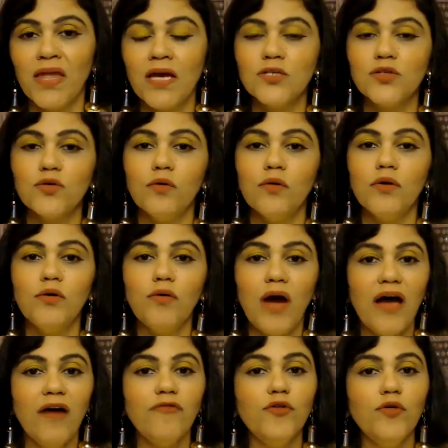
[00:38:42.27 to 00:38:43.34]
So you
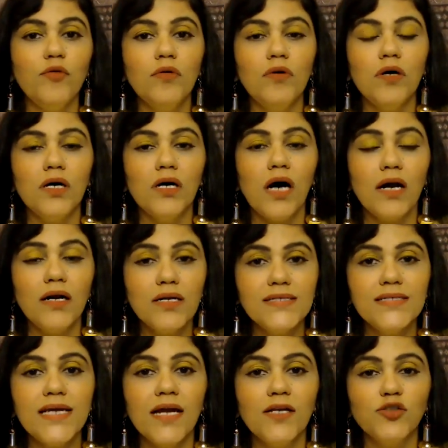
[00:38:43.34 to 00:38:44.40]
have to
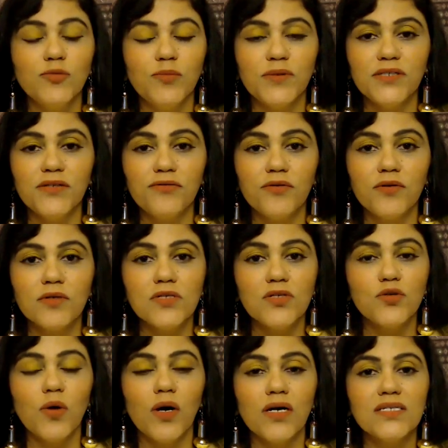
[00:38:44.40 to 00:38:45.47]
understand Jupiter first
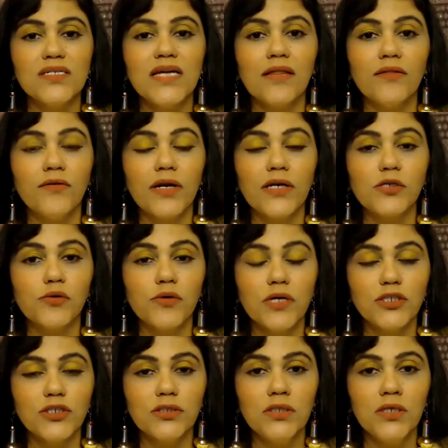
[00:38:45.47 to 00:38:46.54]
to understand the
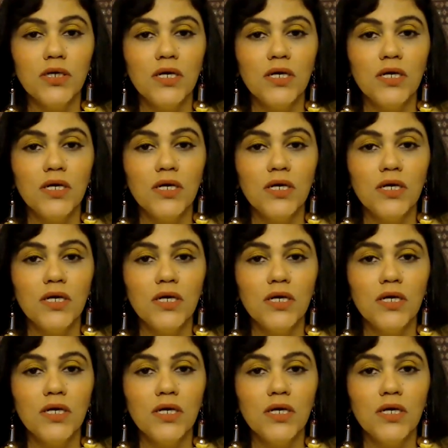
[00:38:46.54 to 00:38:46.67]
retrogression.